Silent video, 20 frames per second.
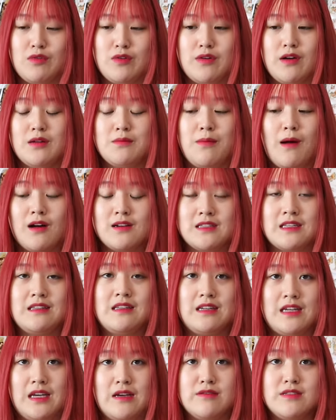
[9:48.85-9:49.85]
were unboxing
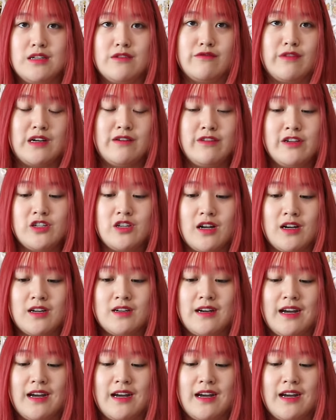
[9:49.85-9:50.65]
the gifts in front of each other